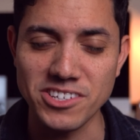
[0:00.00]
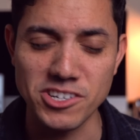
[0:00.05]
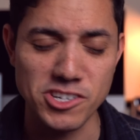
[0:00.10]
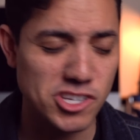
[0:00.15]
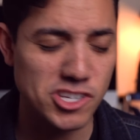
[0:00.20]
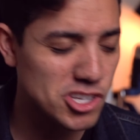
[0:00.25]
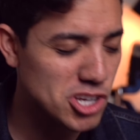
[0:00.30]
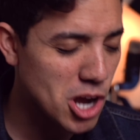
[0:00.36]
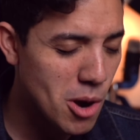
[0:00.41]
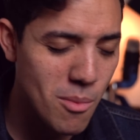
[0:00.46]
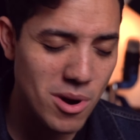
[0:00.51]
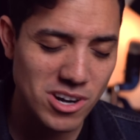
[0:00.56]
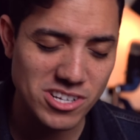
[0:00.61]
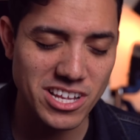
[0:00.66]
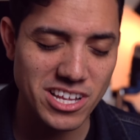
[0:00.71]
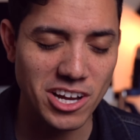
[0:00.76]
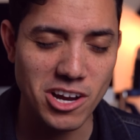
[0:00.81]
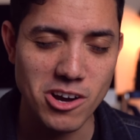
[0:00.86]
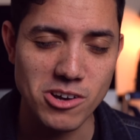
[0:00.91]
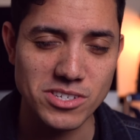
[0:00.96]
There's so much
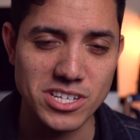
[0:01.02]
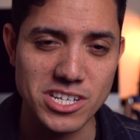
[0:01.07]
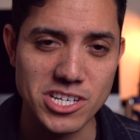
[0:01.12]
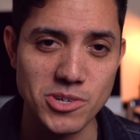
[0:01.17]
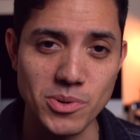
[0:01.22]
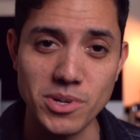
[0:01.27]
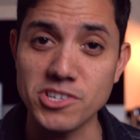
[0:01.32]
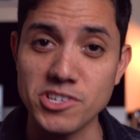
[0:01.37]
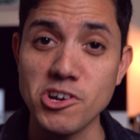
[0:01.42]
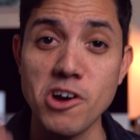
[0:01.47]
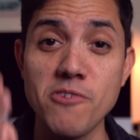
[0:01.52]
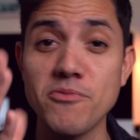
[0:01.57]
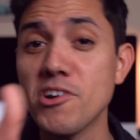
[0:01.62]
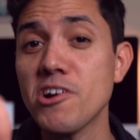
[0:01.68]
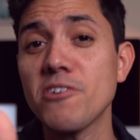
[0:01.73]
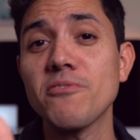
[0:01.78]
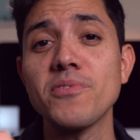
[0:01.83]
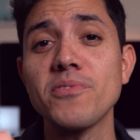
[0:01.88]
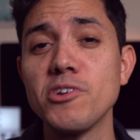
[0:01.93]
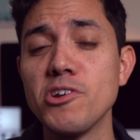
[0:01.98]
that goes into it. So if
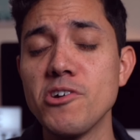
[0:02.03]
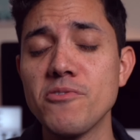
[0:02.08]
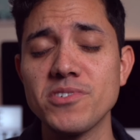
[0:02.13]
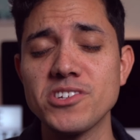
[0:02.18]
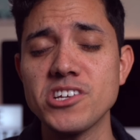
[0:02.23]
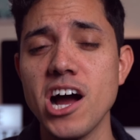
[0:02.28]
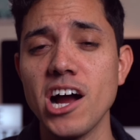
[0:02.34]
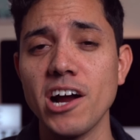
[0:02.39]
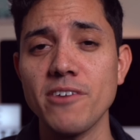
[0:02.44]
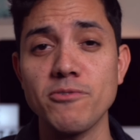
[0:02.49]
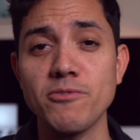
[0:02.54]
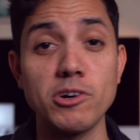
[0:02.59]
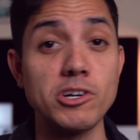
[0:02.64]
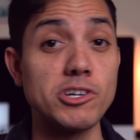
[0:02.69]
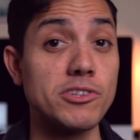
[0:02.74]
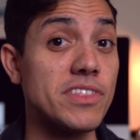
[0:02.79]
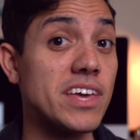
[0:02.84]
you're a new photographer